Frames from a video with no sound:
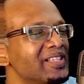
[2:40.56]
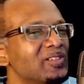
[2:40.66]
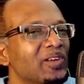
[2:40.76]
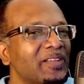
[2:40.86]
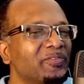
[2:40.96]

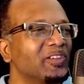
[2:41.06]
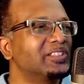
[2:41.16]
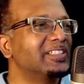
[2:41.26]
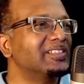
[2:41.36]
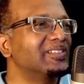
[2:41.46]
Let's look at
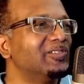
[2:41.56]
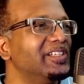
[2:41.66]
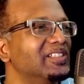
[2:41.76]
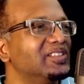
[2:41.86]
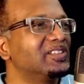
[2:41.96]
First
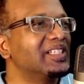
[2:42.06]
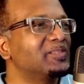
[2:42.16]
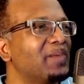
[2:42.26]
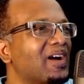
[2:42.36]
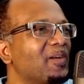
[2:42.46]
Thessalonians.
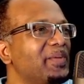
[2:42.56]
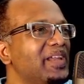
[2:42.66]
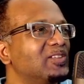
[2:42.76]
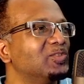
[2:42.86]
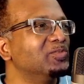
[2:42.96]
Let's back up
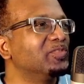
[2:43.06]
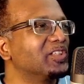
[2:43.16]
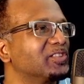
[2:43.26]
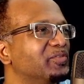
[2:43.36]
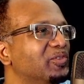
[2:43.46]
here to
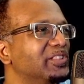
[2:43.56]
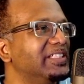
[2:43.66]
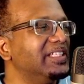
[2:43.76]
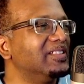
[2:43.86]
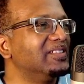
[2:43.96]
verse
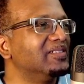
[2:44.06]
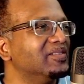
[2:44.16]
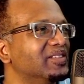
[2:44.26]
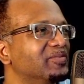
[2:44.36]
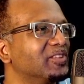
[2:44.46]
fourteen.
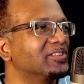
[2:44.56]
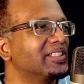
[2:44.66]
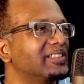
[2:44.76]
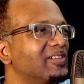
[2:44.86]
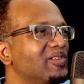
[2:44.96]
In
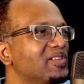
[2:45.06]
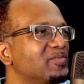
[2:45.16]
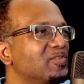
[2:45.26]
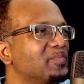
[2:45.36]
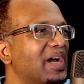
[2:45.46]
First
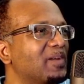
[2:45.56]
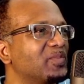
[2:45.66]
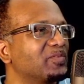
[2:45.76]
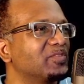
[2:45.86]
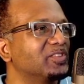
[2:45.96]
Thessalonians four, back
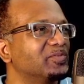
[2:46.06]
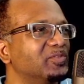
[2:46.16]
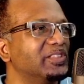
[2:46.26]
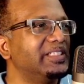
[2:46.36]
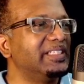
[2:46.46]
up to verse
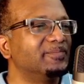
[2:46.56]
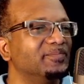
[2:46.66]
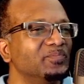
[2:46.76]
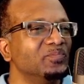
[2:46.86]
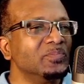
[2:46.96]
fourteen.
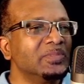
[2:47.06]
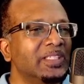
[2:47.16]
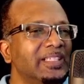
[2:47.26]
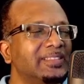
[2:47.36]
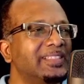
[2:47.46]

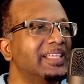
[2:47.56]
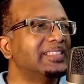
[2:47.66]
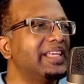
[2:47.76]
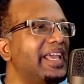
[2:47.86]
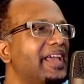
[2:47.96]
It
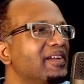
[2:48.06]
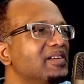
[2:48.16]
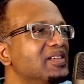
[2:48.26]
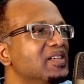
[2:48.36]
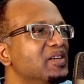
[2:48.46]
says here,
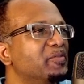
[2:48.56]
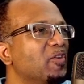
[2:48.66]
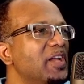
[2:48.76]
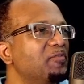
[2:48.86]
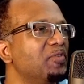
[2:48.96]

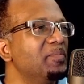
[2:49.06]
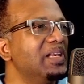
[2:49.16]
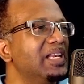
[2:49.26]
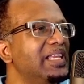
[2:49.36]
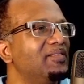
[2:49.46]
for if we
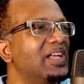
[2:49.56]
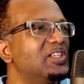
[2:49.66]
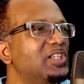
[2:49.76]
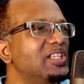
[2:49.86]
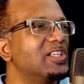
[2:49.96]
believe that
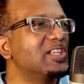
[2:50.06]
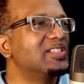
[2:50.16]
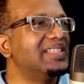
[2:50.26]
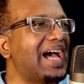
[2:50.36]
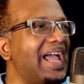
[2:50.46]

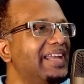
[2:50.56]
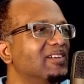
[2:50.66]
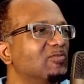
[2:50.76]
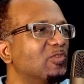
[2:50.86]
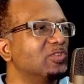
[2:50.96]
Jesus
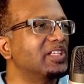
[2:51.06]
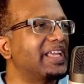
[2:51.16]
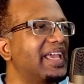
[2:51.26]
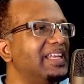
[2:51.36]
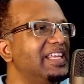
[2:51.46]
died and rose
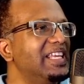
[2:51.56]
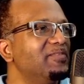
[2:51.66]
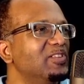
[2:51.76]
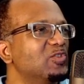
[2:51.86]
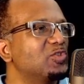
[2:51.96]
again,
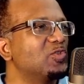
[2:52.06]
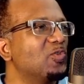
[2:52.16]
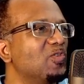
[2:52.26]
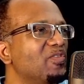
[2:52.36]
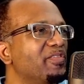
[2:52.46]
even
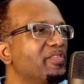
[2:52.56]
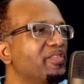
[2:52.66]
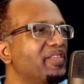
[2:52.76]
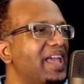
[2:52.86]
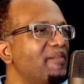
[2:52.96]
so
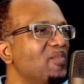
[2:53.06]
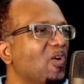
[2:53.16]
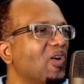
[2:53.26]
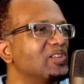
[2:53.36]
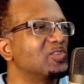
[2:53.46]
them
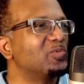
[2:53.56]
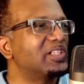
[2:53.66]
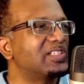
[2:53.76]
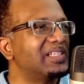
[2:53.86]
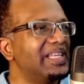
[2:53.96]
also
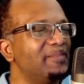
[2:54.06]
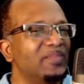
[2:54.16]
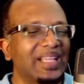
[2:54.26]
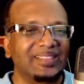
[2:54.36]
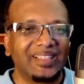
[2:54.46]
which
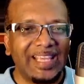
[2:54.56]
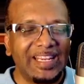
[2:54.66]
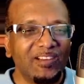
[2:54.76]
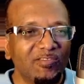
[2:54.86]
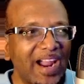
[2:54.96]
sleep, that's the
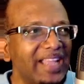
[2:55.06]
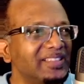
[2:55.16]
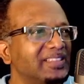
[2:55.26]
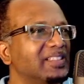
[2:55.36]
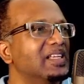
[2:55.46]
dead in
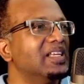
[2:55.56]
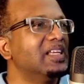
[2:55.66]
Christ,